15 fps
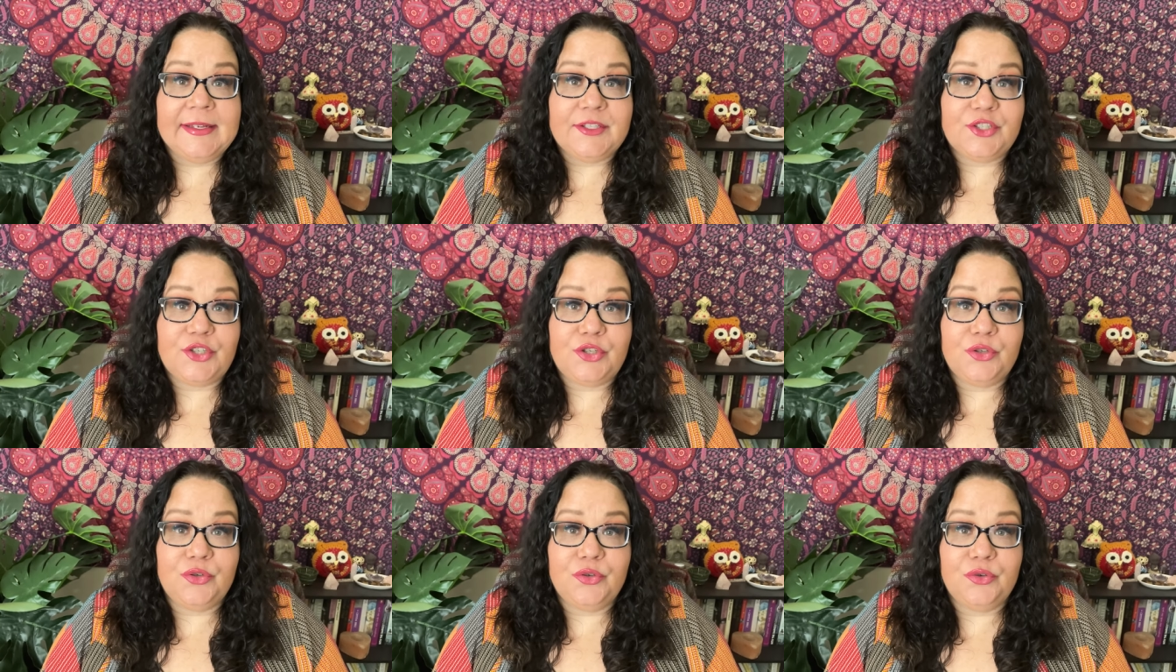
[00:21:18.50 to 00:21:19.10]

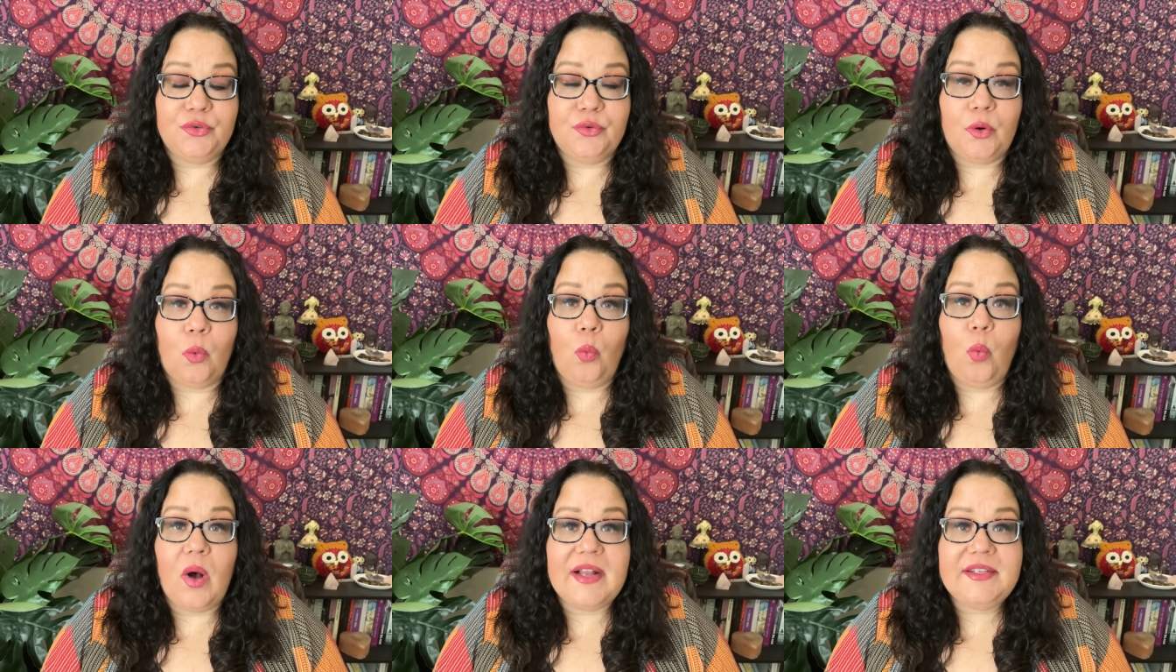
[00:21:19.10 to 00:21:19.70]
to
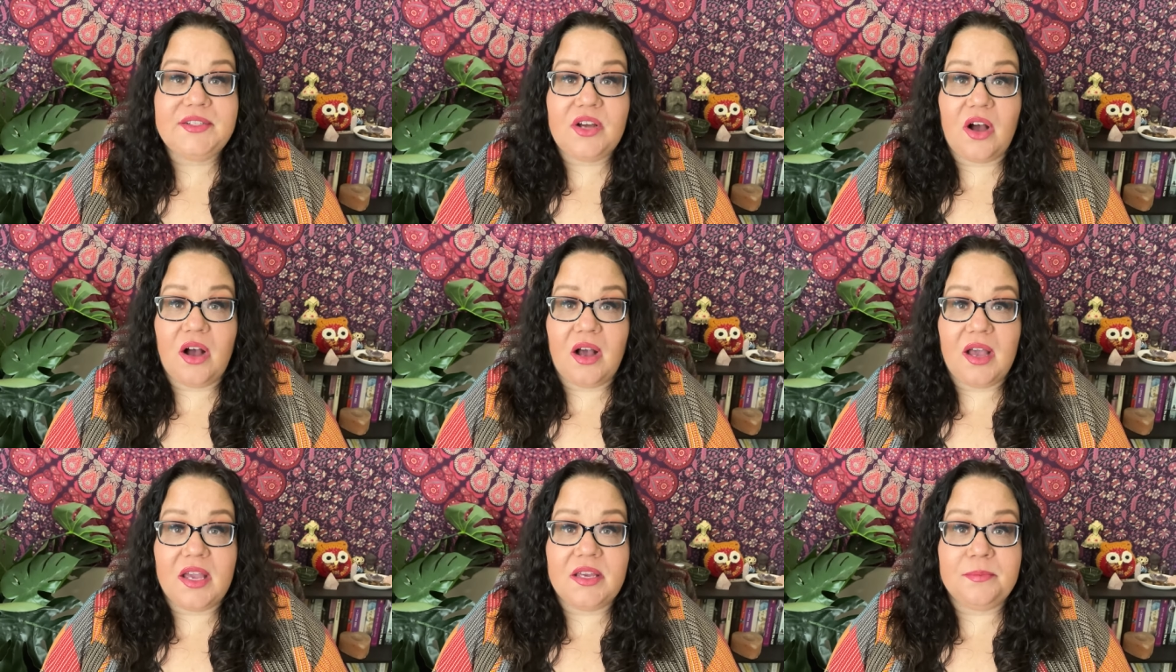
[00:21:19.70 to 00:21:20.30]
what
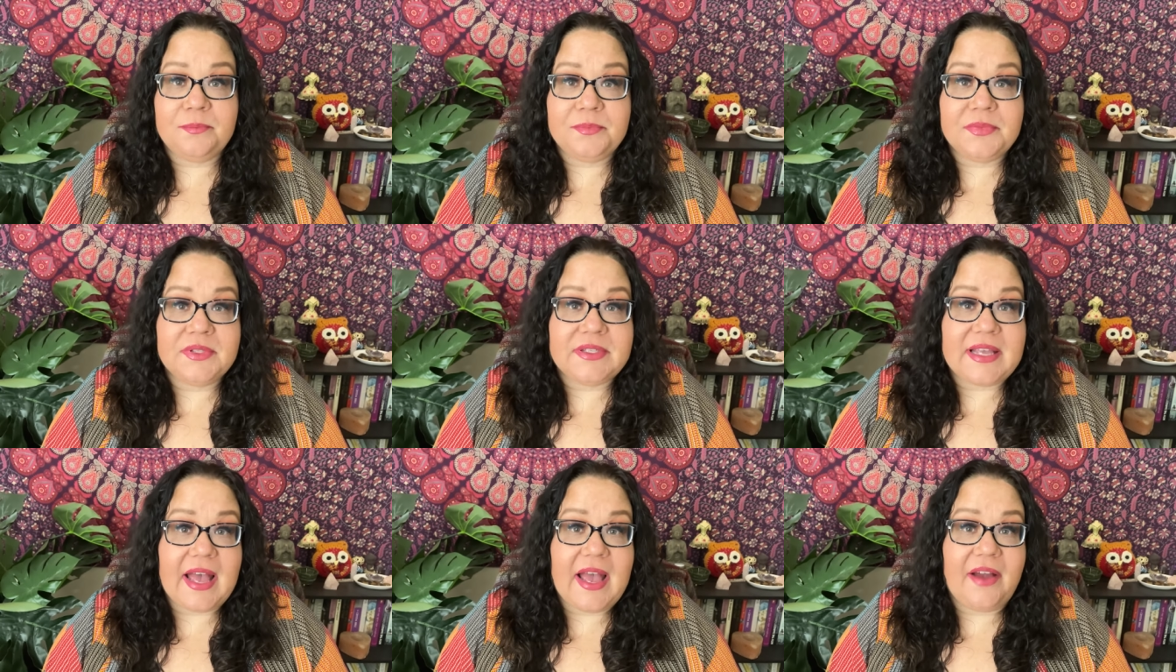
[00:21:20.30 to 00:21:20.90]

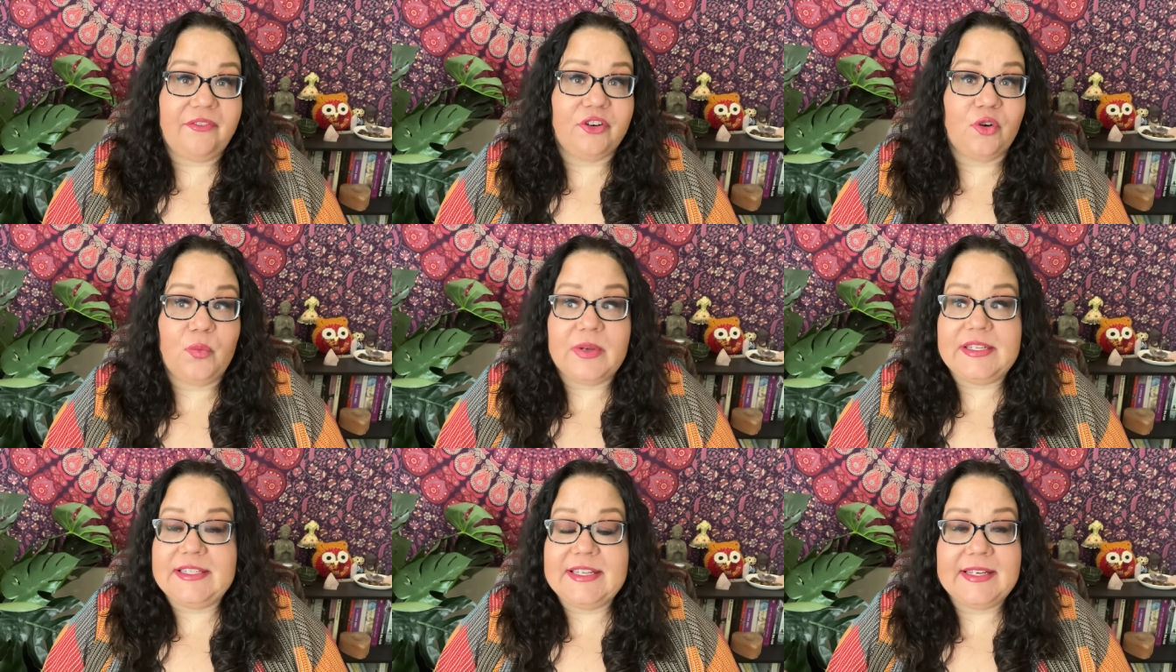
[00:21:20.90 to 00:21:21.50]
times
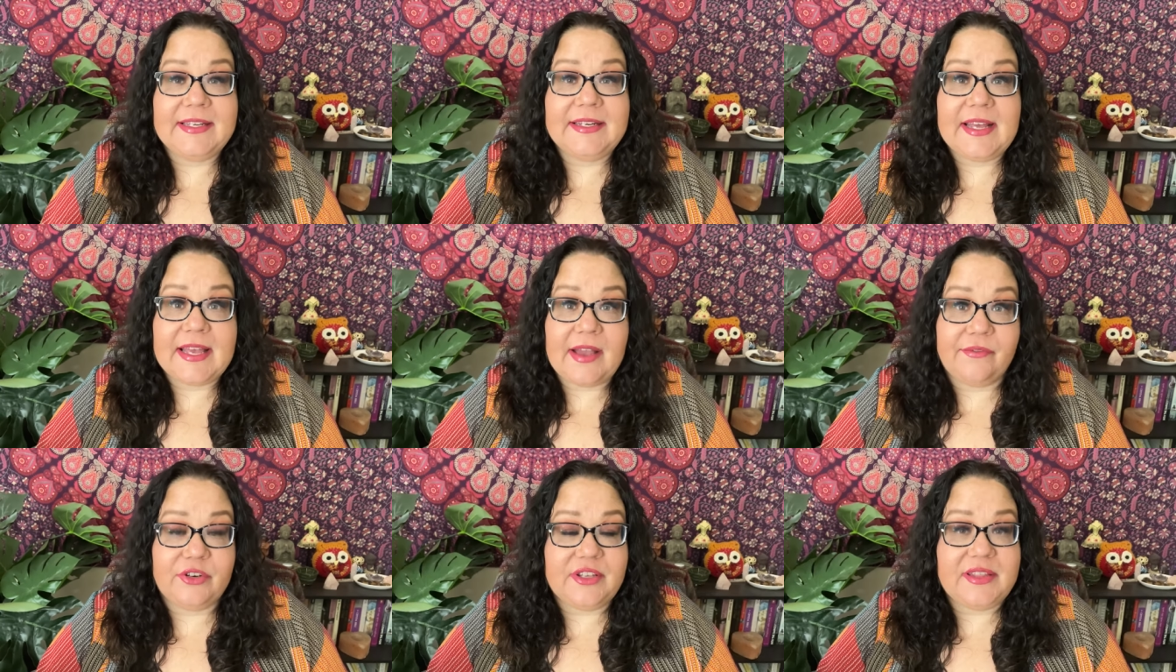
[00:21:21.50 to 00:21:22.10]
everyone did
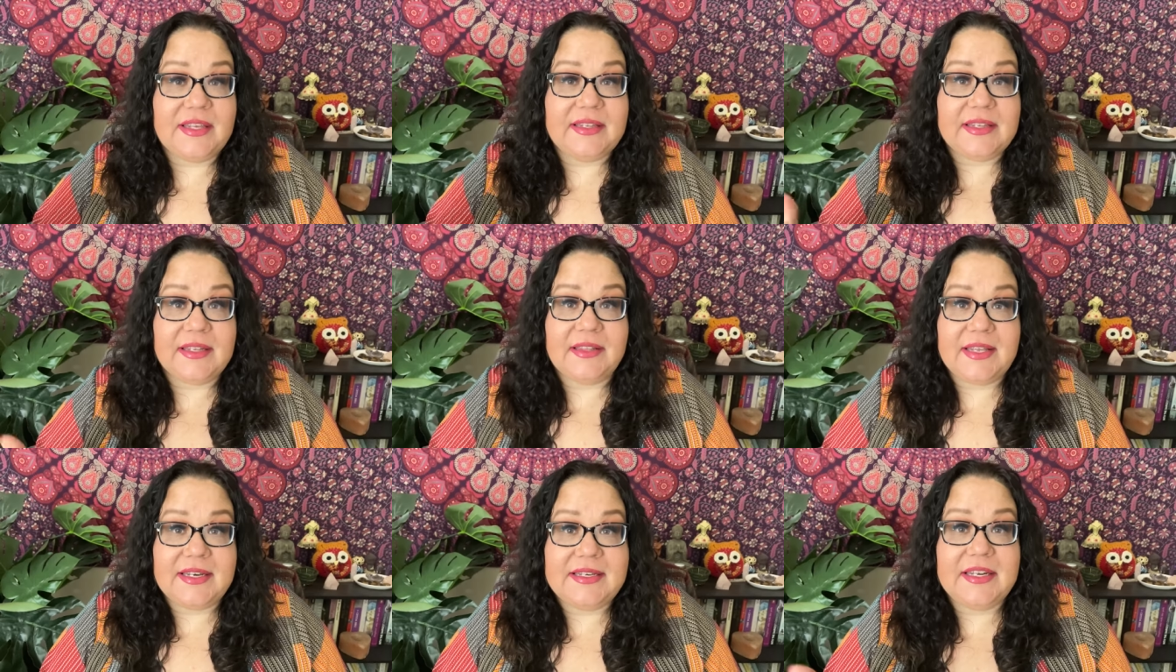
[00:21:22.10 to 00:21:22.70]
everything
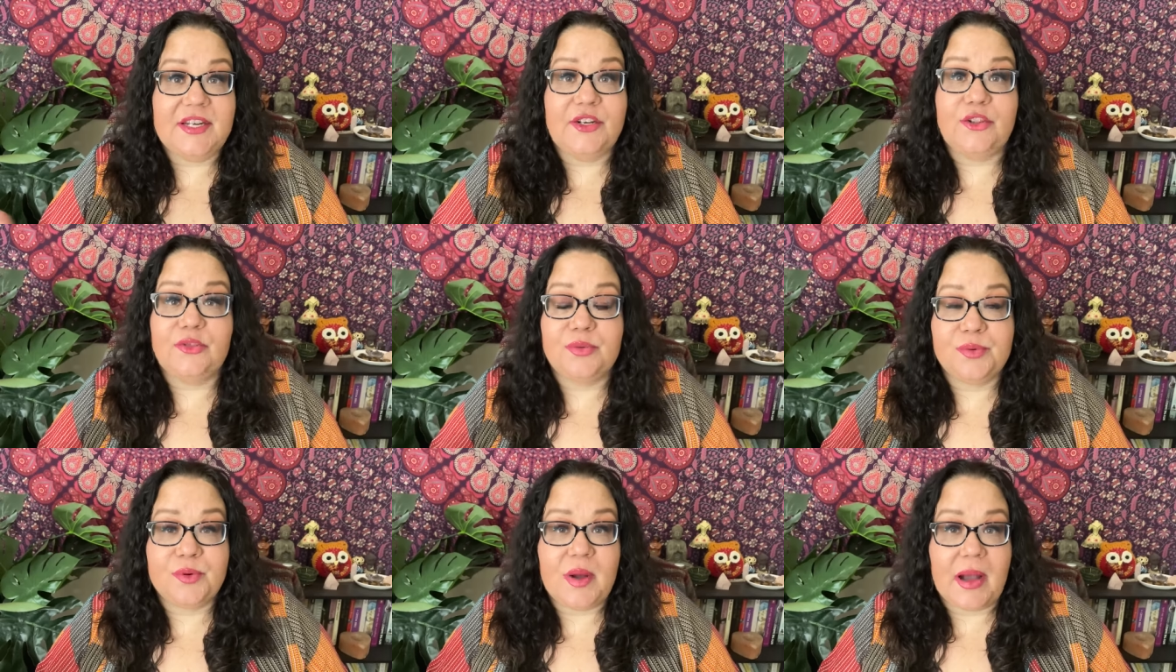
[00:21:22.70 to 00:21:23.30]
that they did
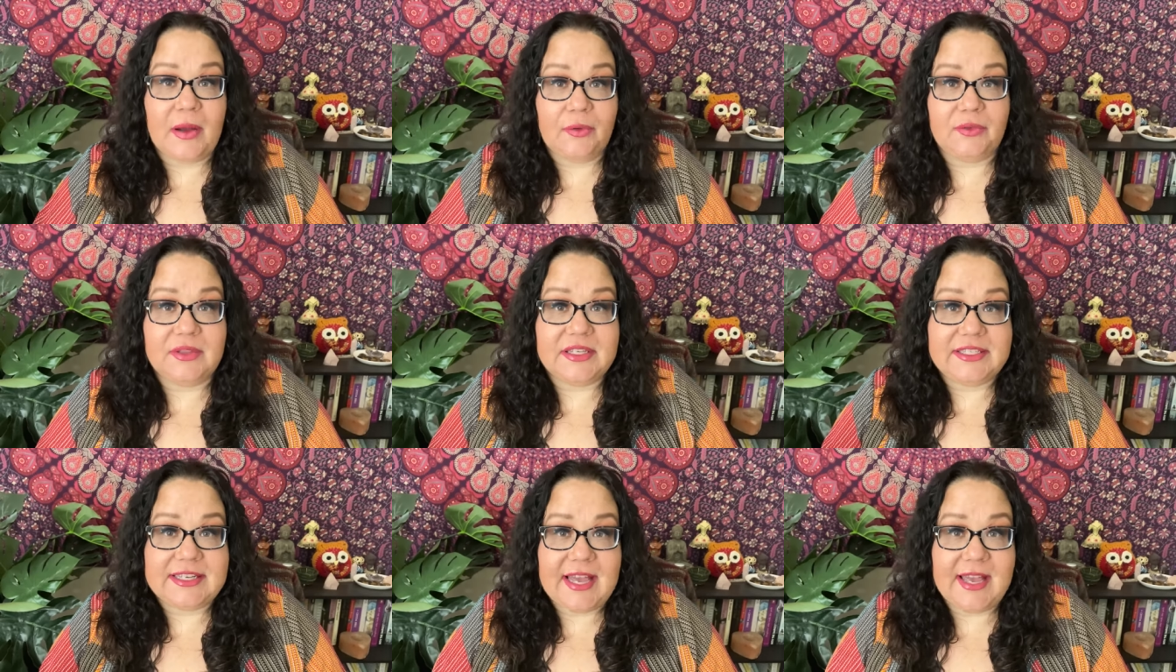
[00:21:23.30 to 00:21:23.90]
throughout
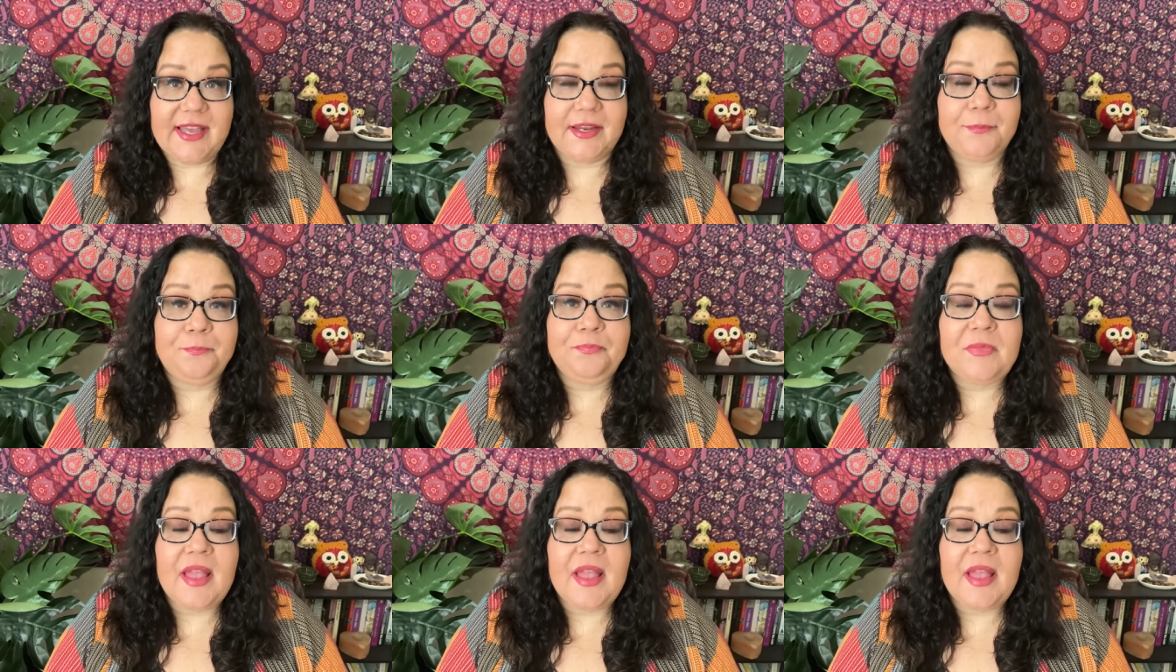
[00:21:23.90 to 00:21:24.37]
the day.